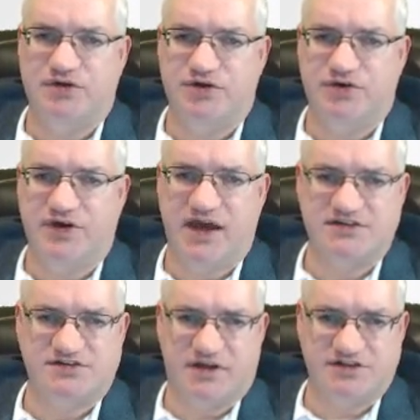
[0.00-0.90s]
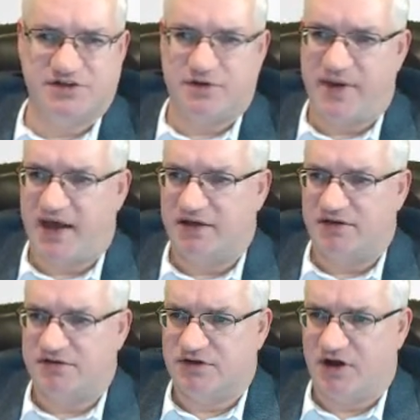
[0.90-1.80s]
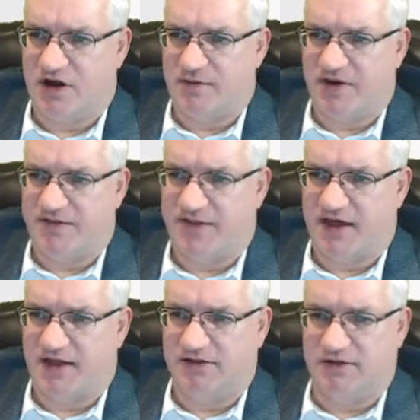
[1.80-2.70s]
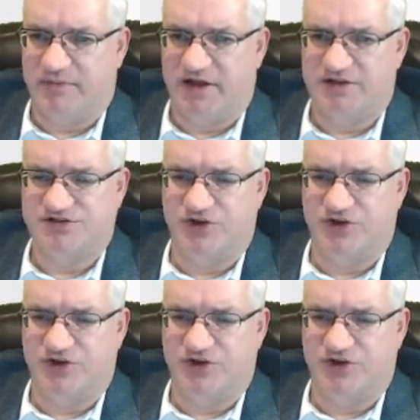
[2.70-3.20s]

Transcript: You can. So let's go back and talk about that a little bit.